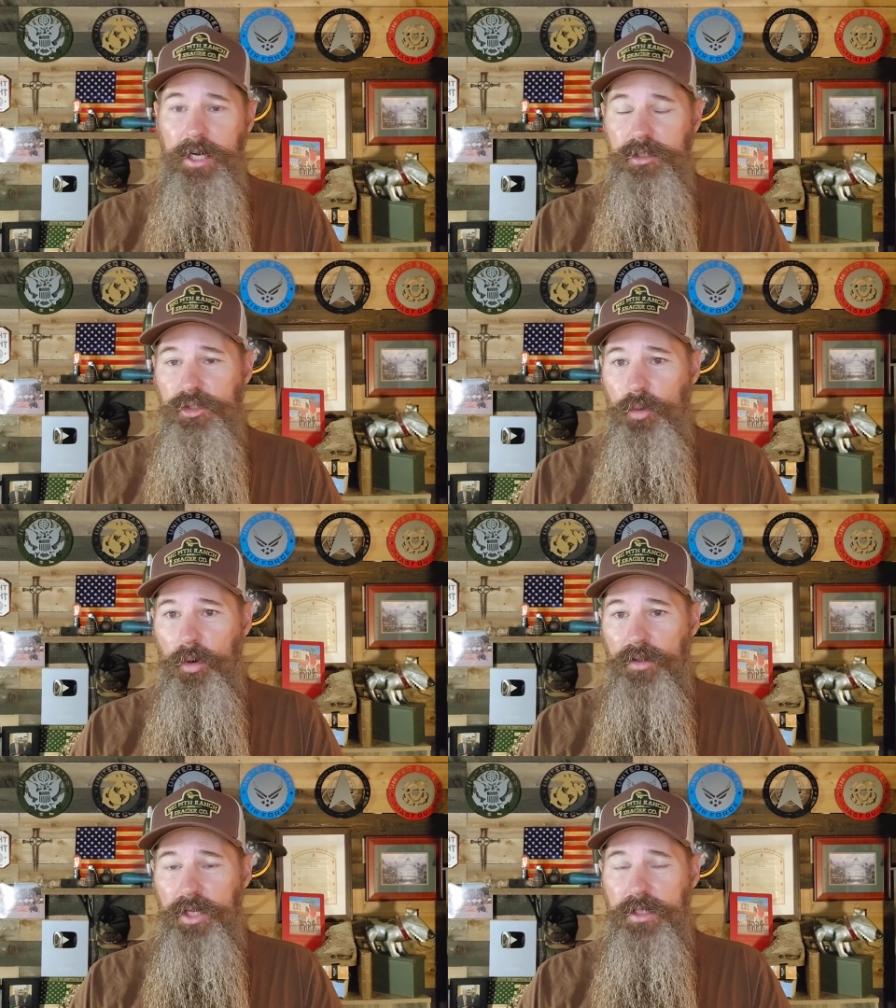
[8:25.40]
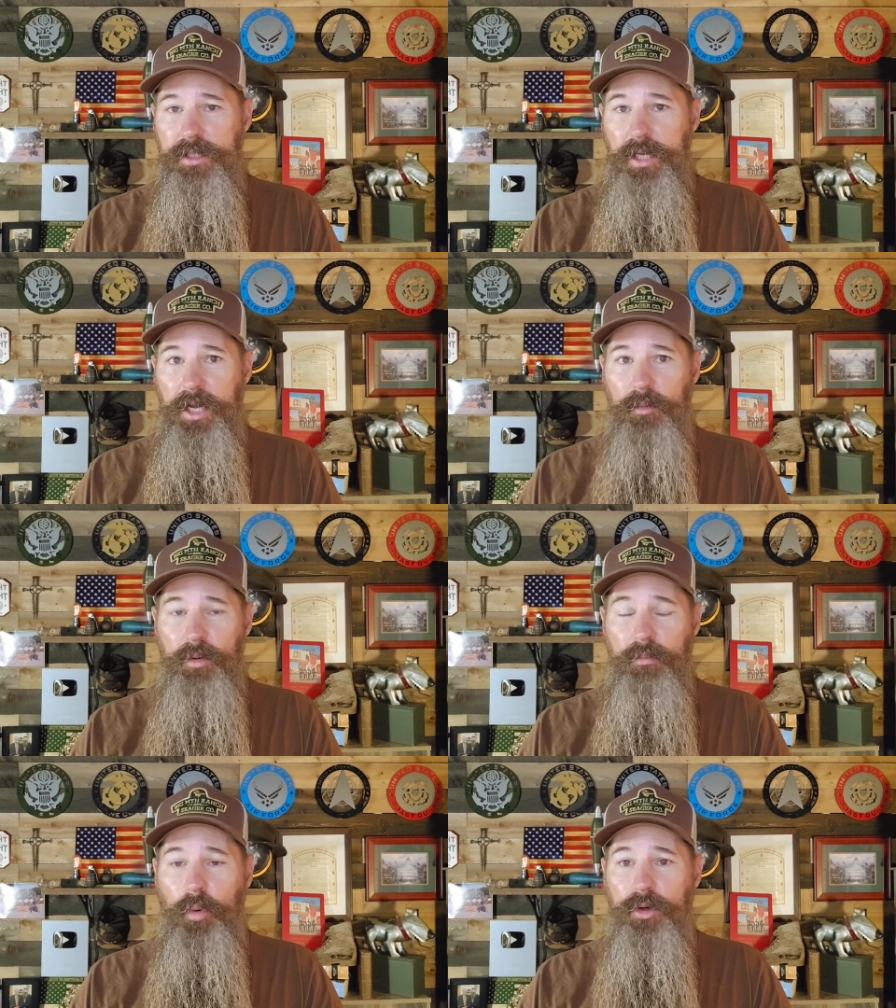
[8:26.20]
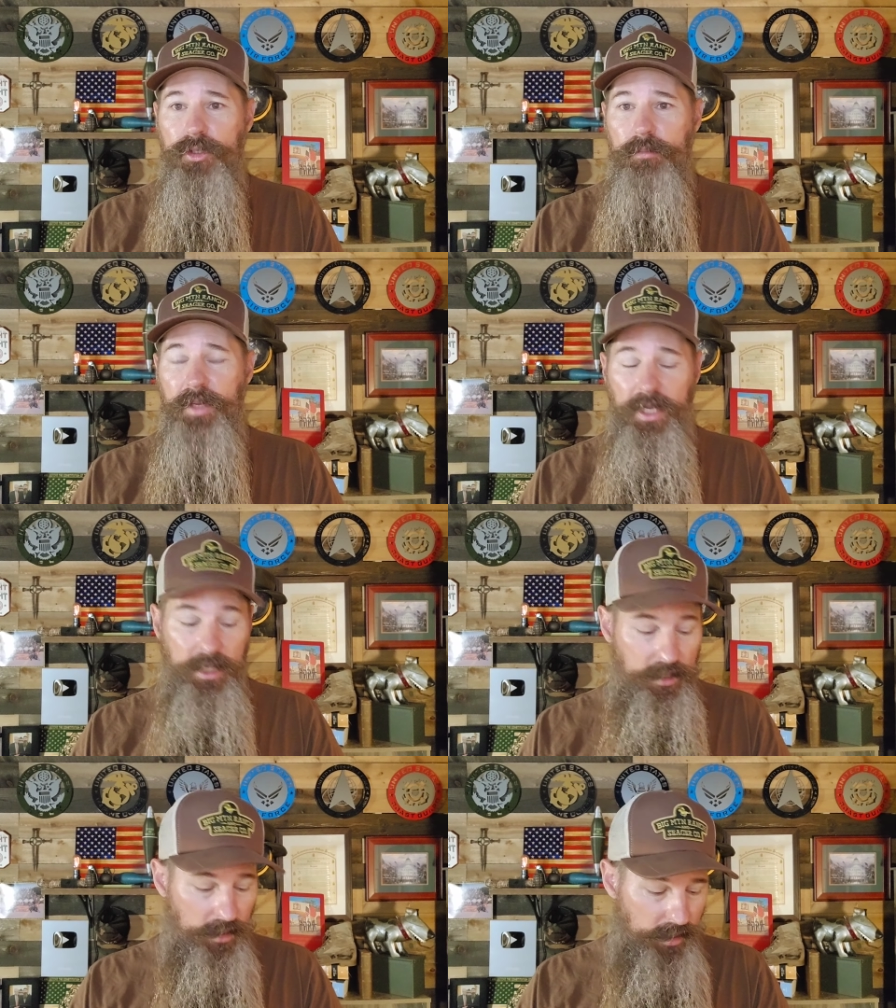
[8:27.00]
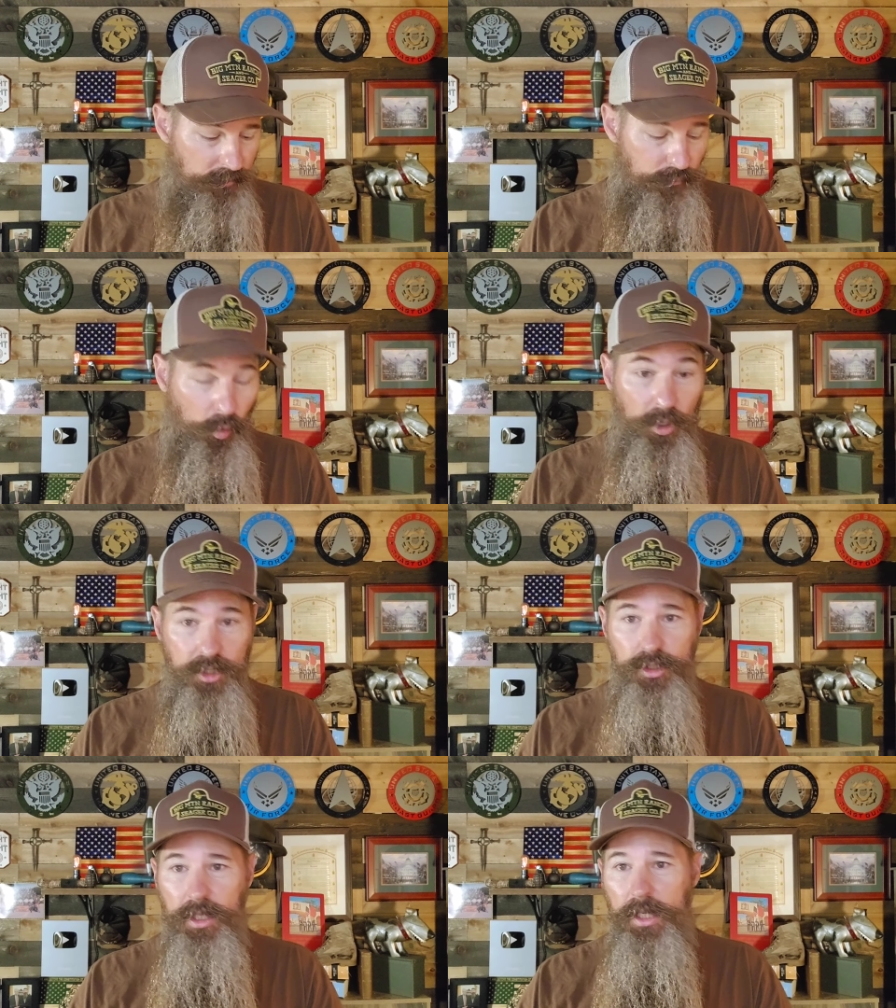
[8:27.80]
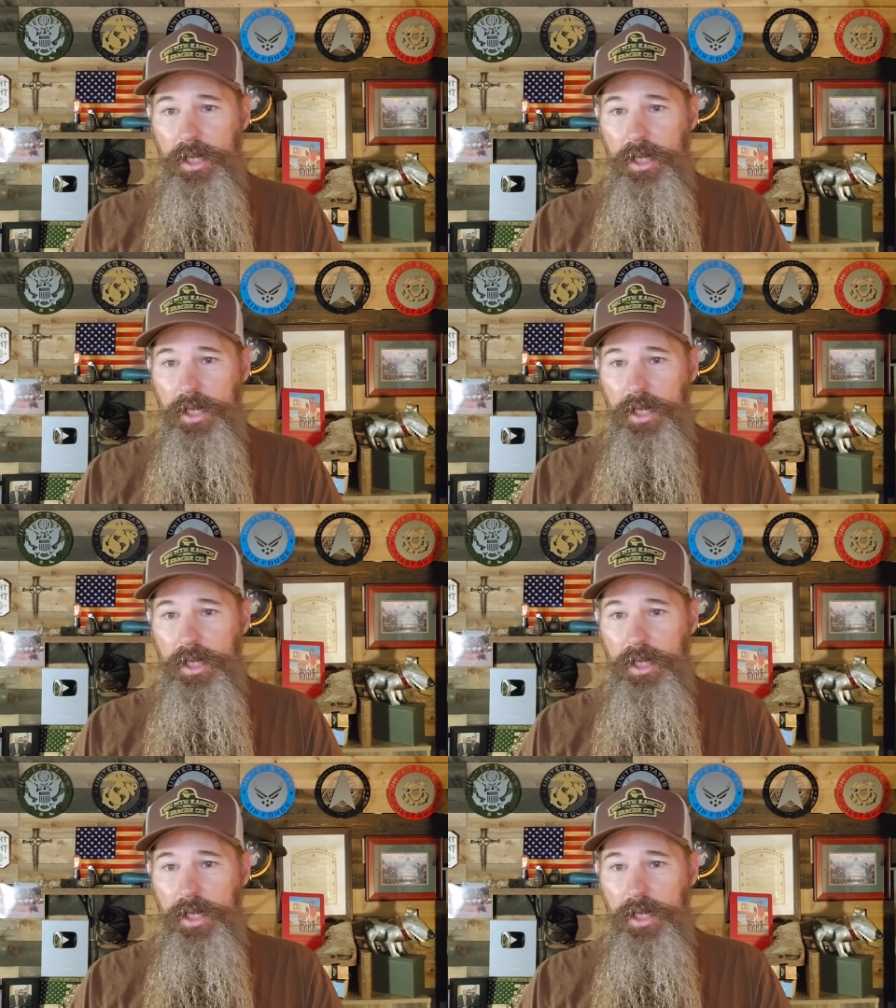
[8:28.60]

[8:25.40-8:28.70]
sure that reports are being furnished